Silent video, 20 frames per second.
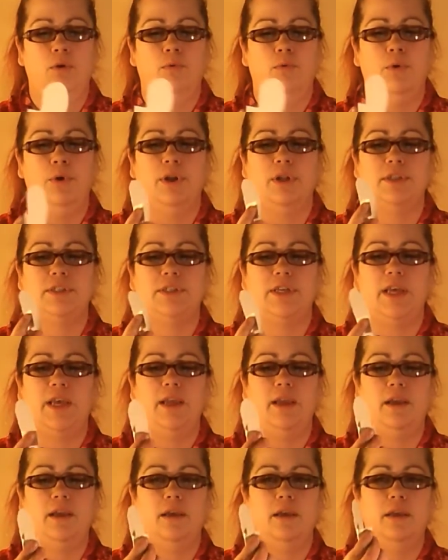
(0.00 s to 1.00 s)
we're going to
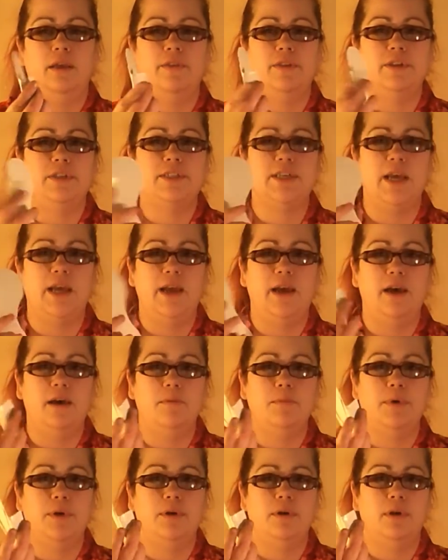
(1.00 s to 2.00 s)
take the
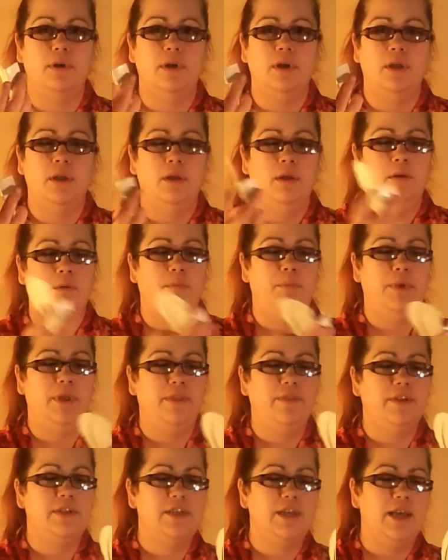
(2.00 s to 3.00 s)
tab,
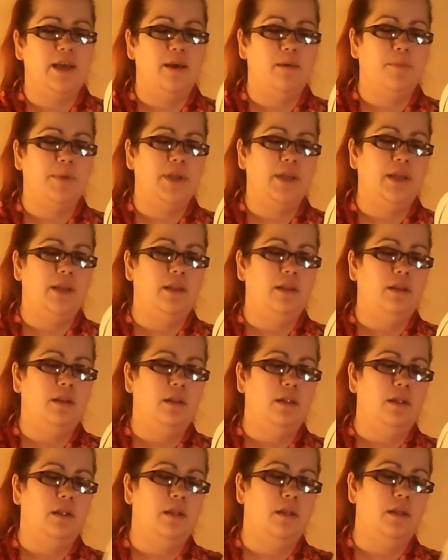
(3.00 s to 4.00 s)
bend the tab in,
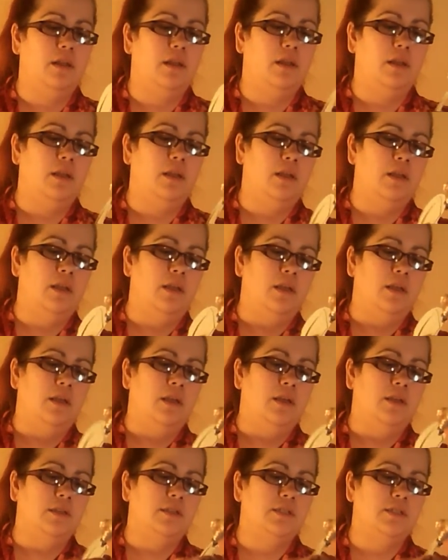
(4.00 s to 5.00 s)

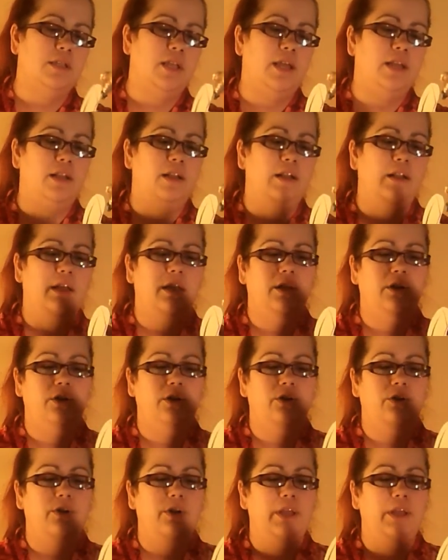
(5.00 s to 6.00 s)
slide it
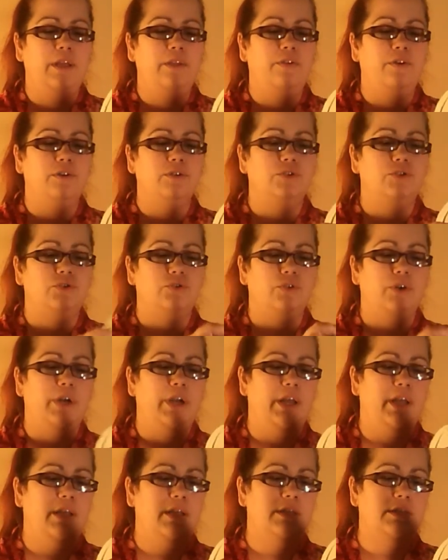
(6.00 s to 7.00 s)
underneath her
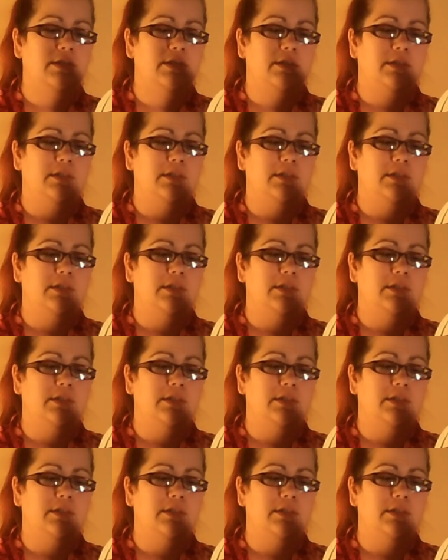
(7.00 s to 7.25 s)
dress.